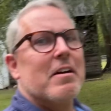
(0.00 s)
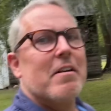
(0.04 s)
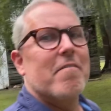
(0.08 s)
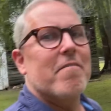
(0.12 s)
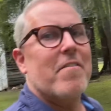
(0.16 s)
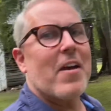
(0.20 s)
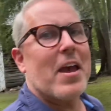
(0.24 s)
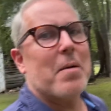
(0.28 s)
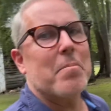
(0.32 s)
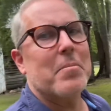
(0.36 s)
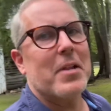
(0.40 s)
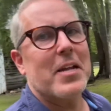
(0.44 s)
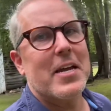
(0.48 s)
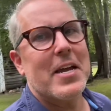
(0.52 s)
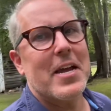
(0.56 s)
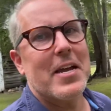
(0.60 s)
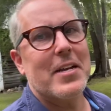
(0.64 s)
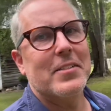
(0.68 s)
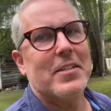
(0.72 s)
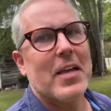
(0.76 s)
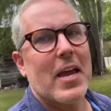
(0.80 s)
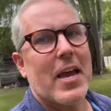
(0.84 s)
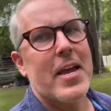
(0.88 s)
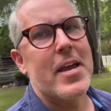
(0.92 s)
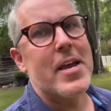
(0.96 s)
family
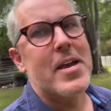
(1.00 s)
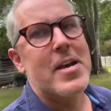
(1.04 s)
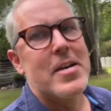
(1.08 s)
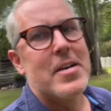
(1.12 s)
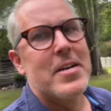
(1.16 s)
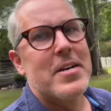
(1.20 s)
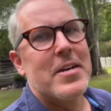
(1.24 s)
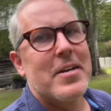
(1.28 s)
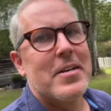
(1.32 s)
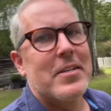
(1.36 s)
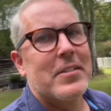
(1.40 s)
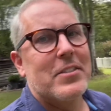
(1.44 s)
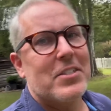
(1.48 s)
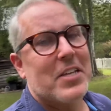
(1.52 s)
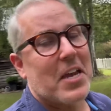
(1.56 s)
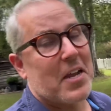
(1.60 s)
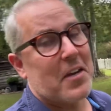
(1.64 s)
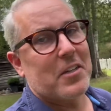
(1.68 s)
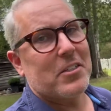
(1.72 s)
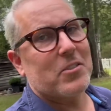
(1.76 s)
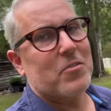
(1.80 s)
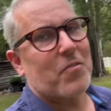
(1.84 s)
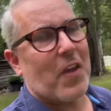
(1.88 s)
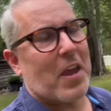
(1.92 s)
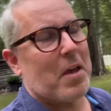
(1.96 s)
is a
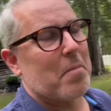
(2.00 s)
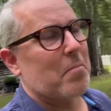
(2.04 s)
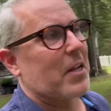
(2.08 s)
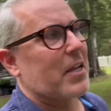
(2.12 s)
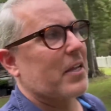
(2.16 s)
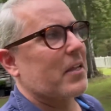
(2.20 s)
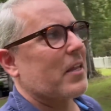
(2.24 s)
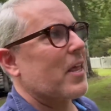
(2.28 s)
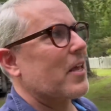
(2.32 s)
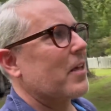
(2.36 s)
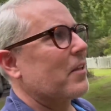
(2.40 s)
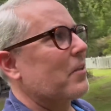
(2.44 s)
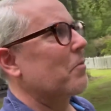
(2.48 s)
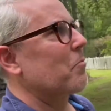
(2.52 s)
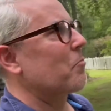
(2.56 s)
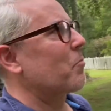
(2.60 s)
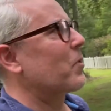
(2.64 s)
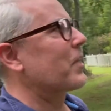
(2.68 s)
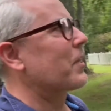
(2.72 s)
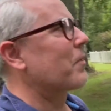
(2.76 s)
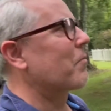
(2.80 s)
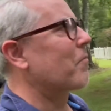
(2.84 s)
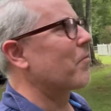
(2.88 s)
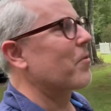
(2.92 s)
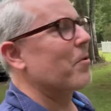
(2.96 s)
tennis family.
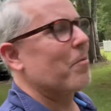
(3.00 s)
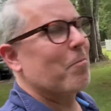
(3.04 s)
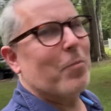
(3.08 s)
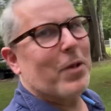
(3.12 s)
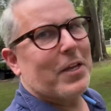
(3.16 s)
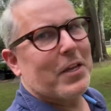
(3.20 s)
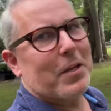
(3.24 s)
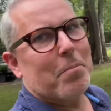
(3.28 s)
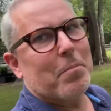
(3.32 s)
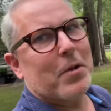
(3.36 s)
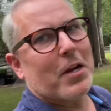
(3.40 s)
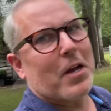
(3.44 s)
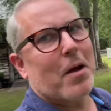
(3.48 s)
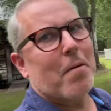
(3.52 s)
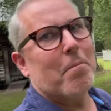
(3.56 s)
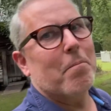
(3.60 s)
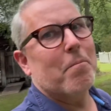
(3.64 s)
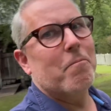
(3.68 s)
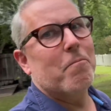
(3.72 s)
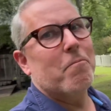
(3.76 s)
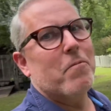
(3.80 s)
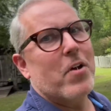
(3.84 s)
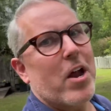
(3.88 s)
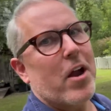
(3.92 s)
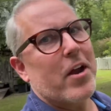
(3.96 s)
We can become
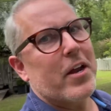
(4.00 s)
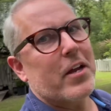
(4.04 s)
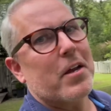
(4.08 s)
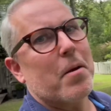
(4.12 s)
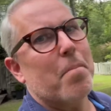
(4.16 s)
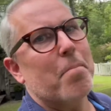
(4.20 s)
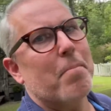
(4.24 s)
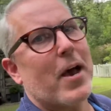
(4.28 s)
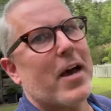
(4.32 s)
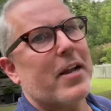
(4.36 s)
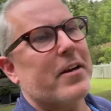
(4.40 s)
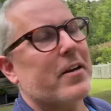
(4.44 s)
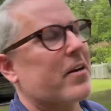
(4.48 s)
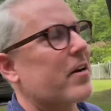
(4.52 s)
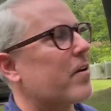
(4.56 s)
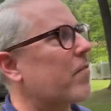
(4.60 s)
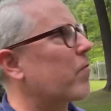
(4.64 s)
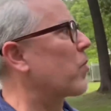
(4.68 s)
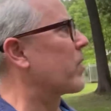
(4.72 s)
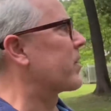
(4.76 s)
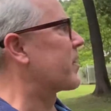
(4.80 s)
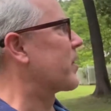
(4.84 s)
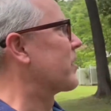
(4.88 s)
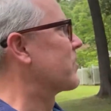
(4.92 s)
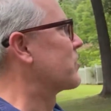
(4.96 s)
very competitive
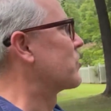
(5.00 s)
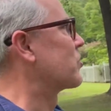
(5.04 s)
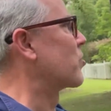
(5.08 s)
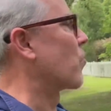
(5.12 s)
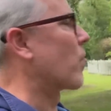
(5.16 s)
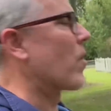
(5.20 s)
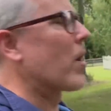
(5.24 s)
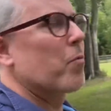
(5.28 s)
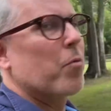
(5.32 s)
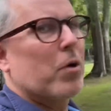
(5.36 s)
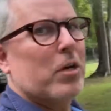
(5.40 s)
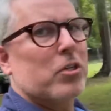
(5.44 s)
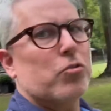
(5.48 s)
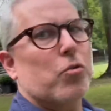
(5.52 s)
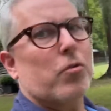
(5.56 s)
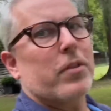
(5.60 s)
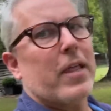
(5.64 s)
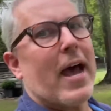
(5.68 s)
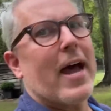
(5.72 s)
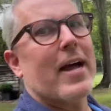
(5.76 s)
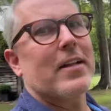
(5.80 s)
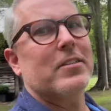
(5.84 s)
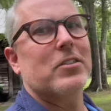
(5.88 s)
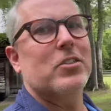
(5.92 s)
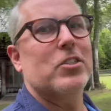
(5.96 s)
with it. So I want to do
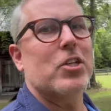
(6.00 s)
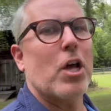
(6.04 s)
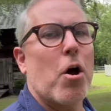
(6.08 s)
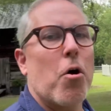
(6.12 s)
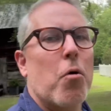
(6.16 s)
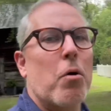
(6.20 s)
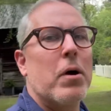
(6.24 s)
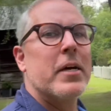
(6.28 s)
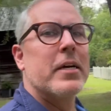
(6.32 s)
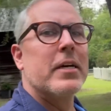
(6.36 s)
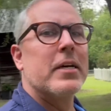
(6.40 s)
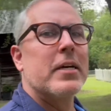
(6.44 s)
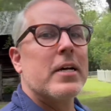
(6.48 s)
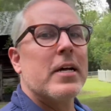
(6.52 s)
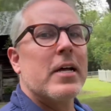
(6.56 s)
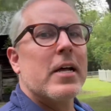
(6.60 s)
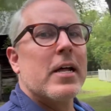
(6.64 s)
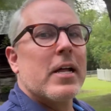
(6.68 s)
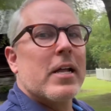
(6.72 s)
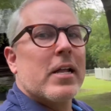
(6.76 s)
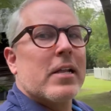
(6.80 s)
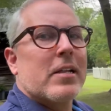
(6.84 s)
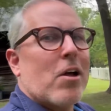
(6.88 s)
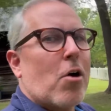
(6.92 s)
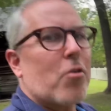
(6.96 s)
that. So,
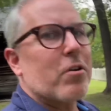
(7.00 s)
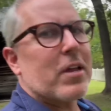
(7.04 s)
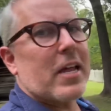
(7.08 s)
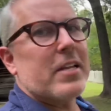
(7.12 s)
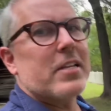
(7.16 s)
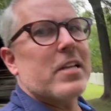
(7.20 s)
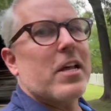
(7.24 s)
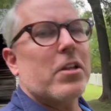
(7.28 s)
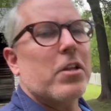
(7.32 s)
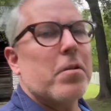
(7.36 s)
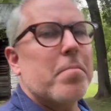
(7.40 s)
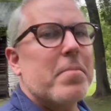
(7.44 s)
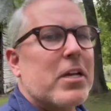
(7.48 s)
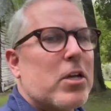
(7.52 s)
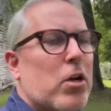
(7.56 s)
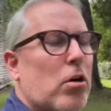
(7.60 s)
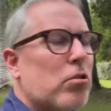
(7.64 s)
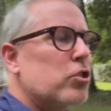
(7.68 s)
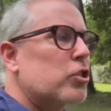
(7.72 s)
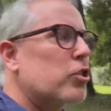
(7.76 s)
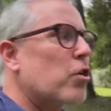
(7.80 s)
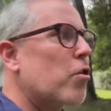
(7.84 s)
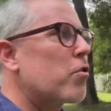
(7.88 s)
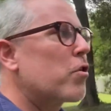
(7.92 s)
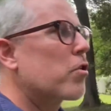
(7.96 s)
okay, now let me go
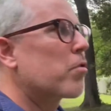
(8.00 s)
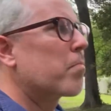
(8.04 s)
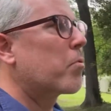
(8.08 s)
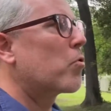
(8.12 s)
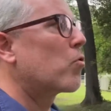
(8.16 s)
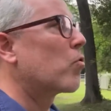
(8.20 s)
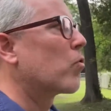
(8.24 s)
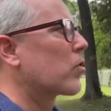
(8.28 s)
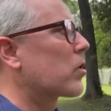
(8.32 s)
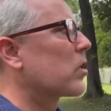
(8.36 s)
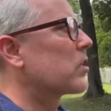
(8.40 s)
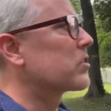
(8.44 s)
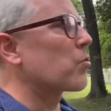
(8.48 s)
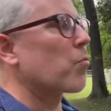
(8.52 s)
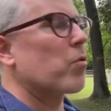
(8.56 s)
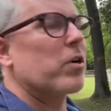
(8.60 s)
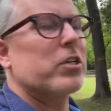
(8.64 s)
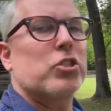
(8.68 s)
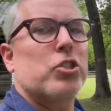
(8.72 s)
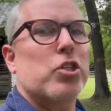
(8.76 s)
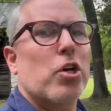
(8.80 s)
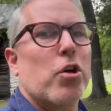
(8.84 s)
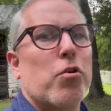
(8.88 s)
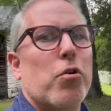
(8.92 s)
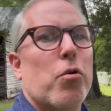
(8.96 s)
show you the pool because I want
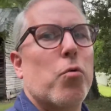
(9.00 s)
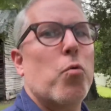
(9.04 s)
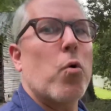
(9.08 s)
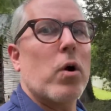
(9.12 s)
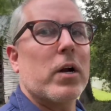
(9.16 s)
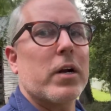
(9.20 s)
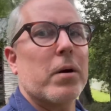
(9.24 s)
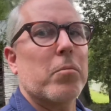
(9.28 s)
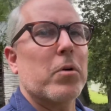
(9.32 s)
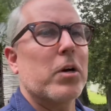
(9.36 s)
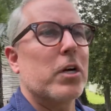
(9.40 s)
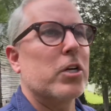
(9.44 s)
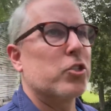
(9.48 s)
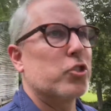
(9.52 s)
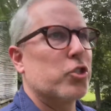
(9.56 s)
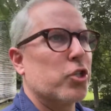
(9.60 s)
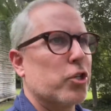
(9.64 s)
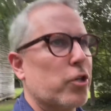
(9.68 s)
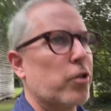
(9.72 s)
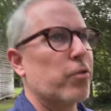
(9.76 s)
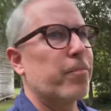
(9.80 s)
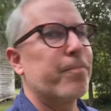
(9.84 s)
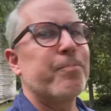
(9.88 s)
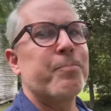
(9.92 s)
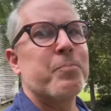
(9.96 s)
to show you what I'm going to
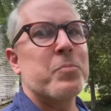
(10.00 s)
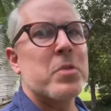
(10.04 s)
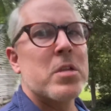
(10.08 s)
do